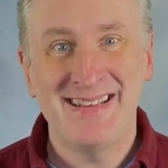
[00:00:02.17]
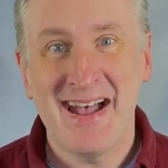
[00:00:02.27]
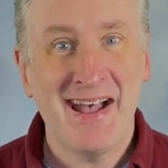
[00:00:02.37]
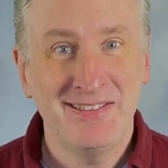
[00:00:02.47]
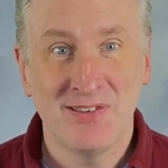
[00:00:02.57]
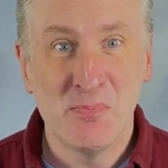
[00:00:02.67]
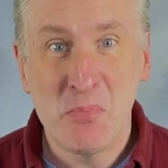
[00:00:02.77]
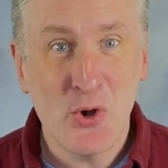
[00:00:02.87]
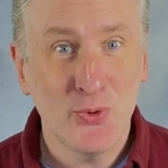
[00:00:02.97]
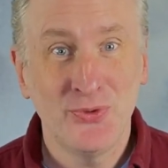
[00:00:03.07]
guide to
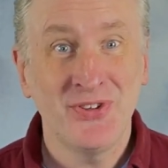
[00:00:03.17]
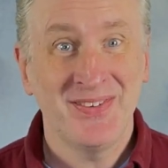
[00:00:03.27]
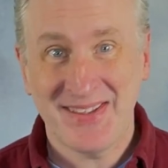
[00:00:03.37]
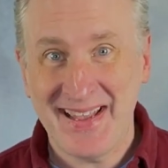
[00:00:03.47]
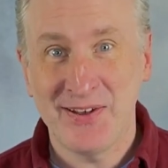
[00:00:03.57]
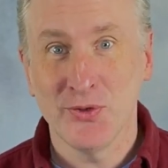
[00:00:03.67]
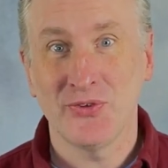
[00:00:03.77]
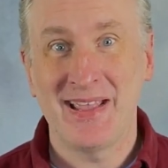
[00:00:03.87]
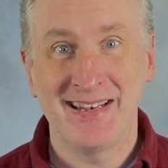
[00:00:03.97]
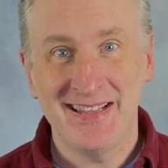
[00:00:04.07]
modes, scales,
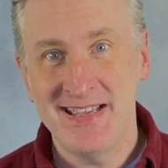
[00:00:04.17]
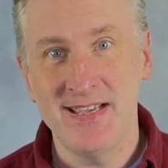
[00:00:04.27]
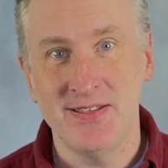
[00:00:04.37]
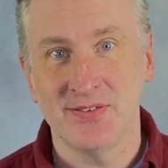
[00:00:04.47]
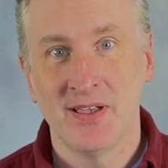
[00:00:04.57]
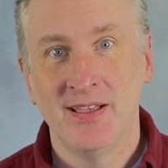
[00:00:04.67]
and keys.